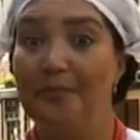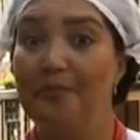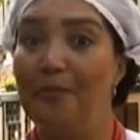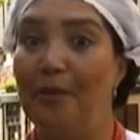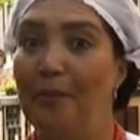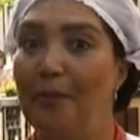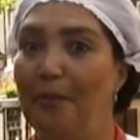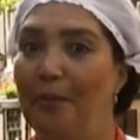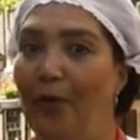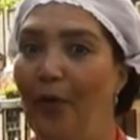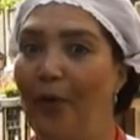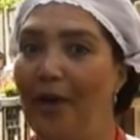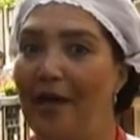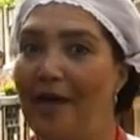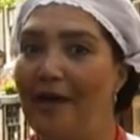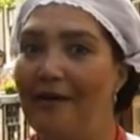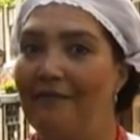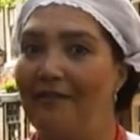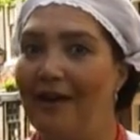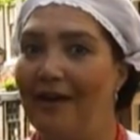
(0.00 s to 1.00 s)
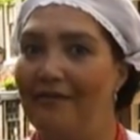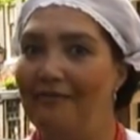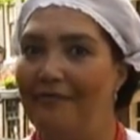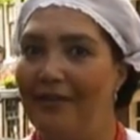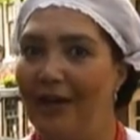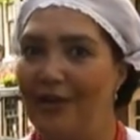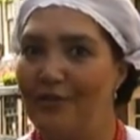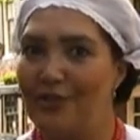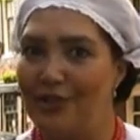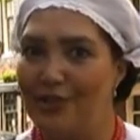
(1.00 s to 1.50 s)
But boy, have I
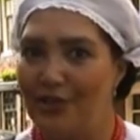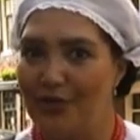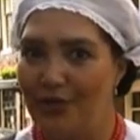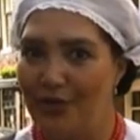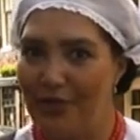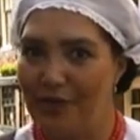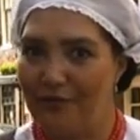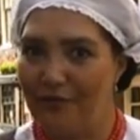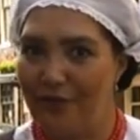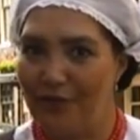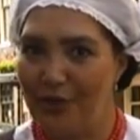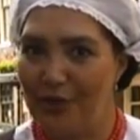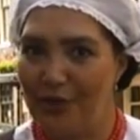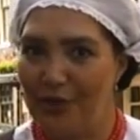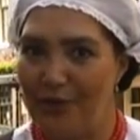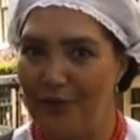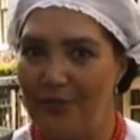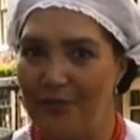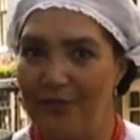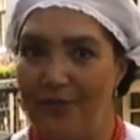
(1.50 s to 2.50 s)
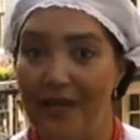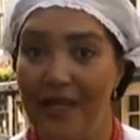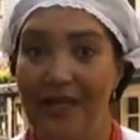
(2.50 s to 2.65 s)
found a treat for you.